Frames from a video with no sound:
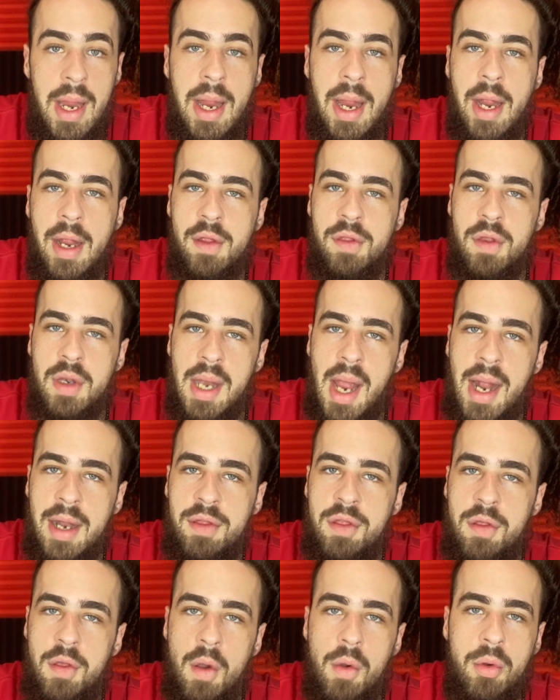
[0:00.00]
is
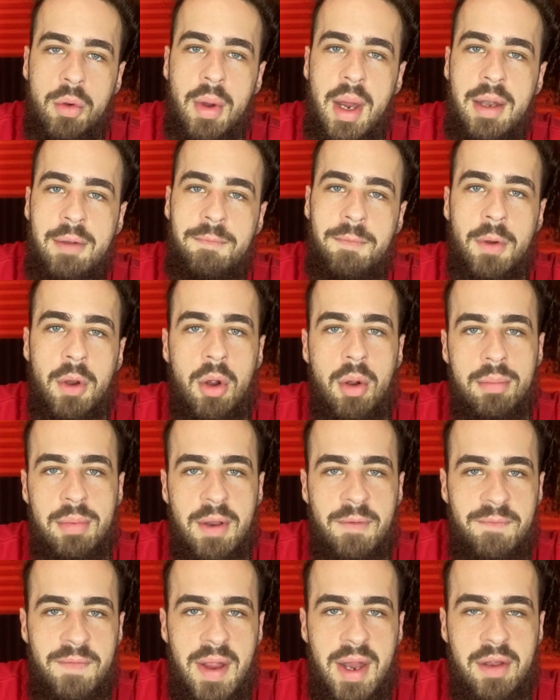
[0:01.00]
not so great for home
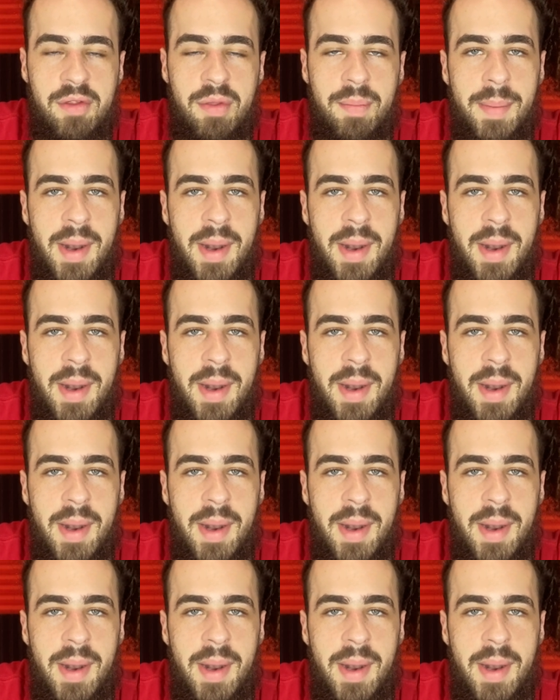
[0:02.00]
defense.